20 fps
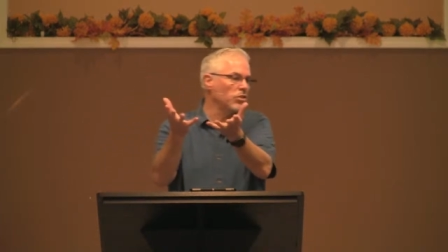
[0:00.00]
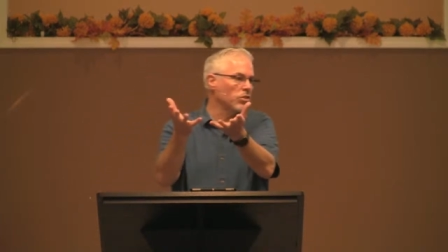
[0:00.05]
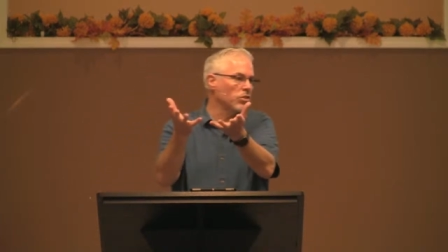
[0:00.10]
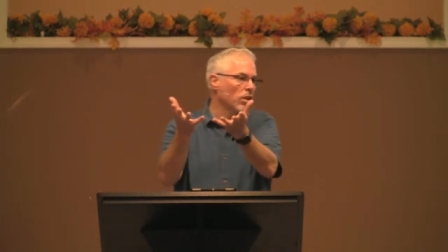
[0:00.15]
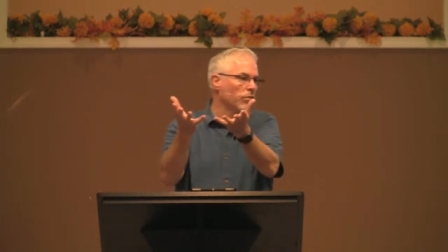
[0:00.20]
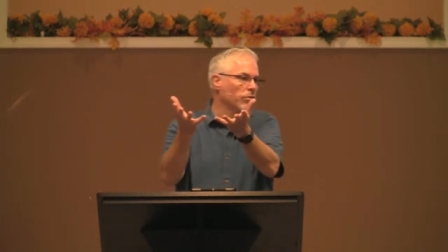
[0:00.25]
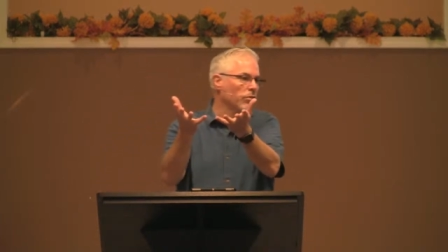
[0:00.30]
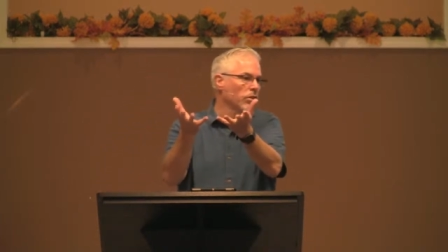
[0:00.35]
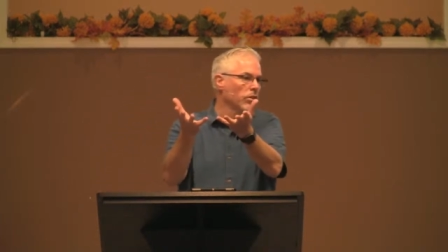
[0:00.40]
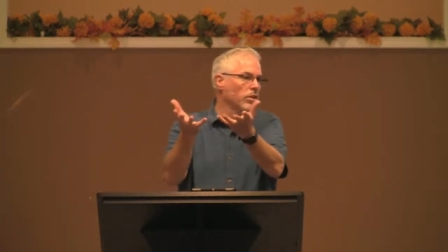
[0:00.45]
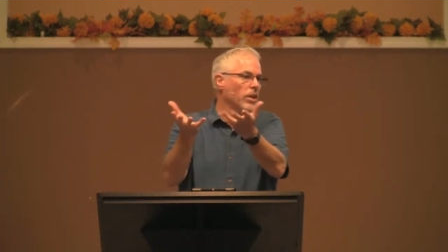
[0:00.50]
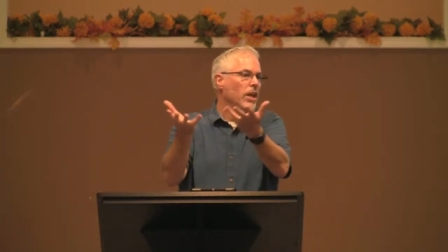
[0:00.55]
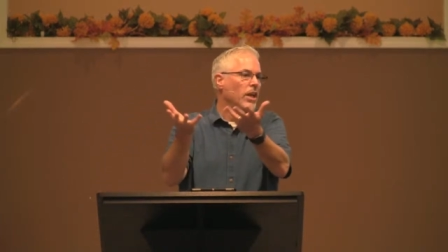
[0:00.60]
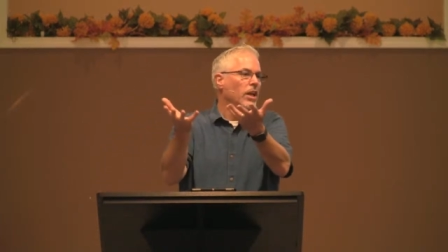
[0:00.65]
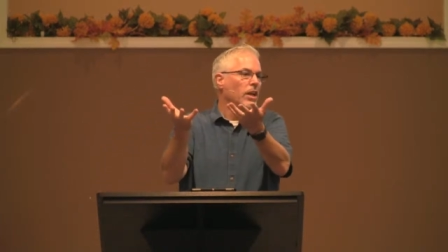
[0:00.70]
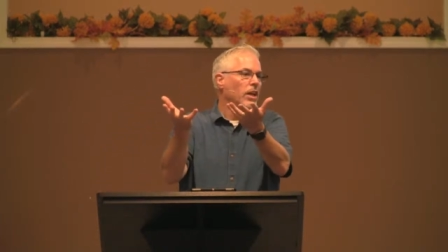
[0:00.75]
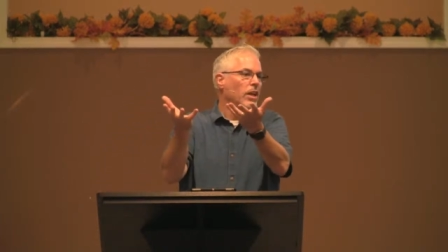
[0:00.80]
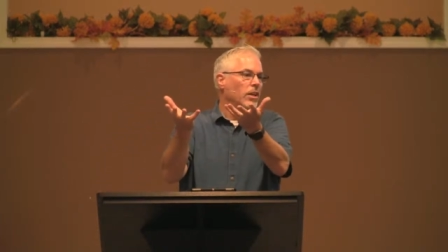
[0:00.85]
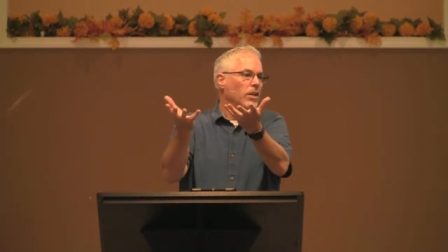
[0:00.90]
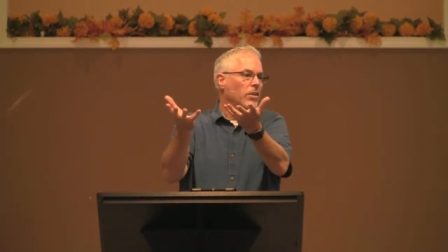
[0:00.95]
suffered
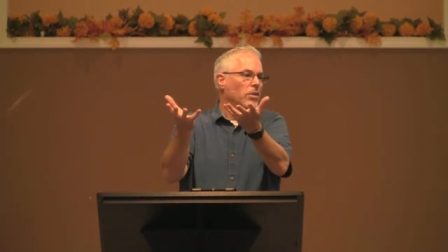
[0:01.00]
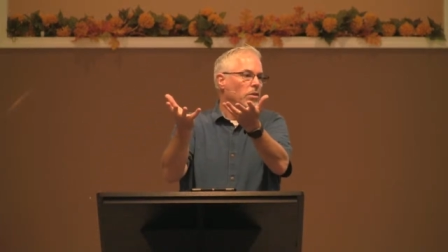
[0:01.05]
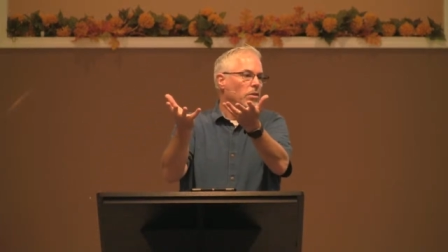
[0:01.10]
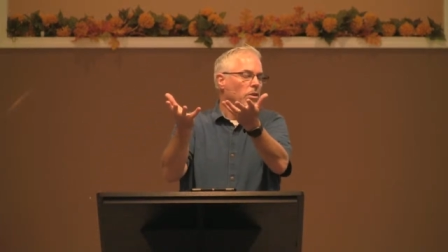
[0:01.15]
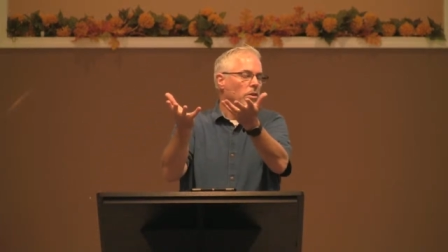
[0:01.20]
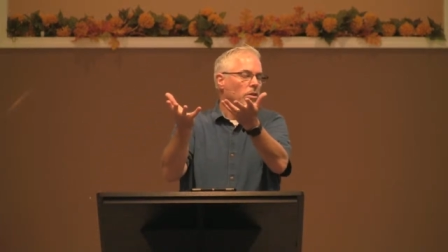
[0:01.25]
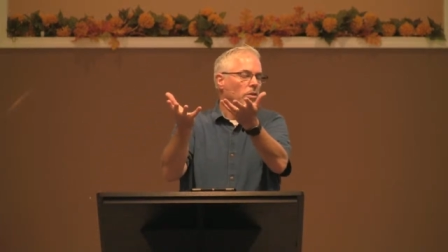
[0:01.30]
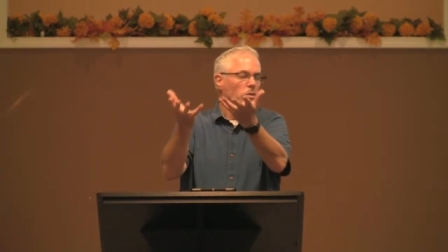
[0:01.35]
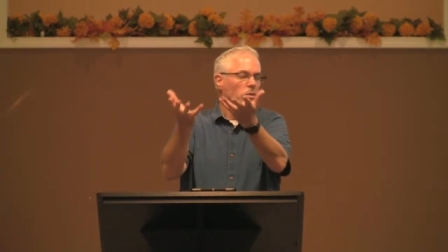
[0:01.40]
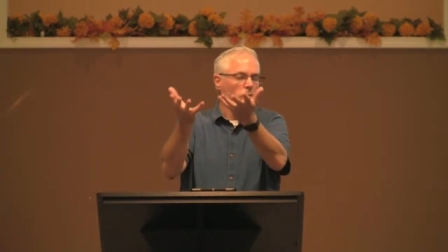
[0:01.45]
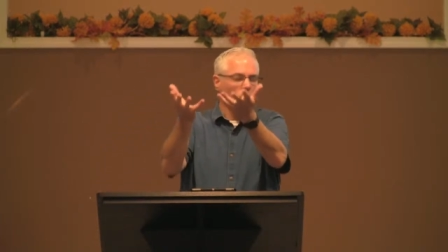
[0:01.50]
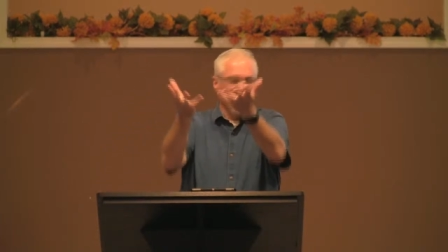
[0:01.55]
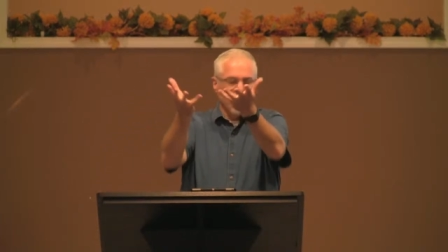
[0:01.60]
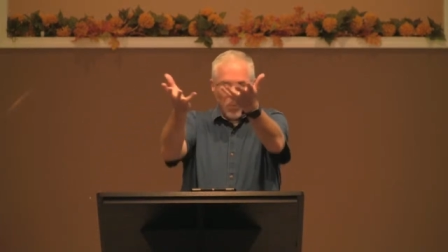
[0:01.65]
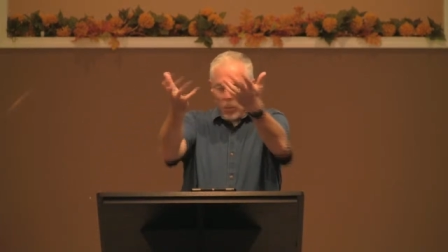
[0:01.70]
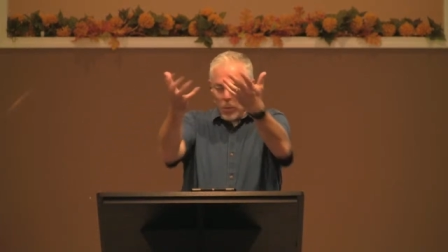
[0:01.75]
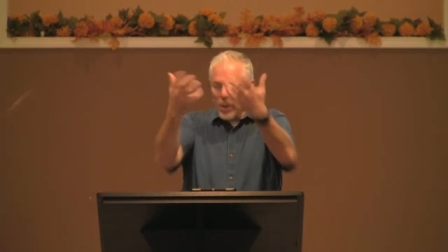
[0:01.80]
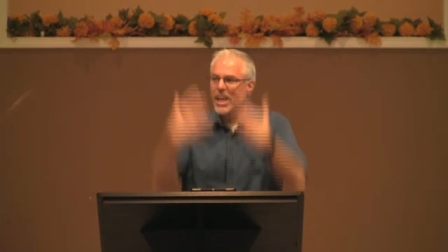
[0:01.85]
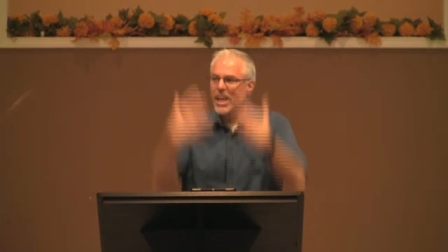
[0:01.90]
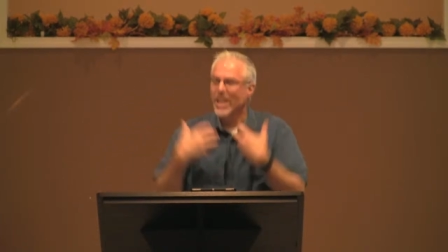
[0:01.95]
so
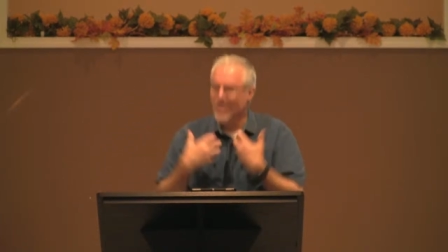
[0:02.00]
that we